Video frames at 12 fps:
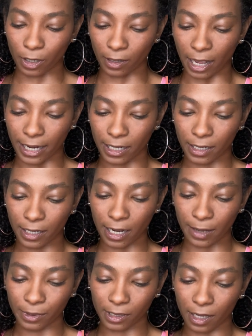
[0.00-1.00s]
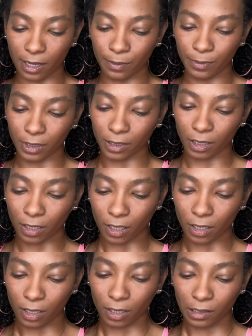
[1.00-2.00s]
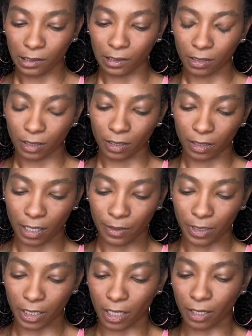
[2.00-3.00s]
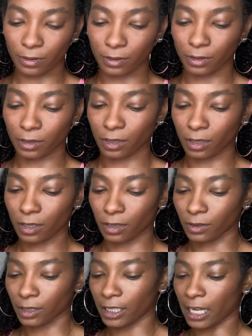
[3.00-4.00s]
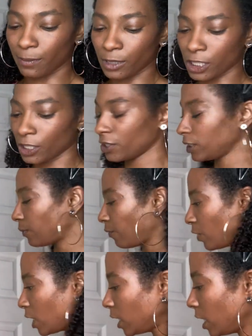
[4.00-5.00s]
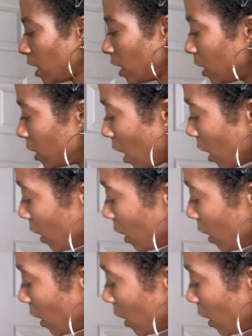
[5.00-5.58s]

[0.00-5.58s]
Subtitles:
or lighten it up some. There we go. And I'm just going to fill in our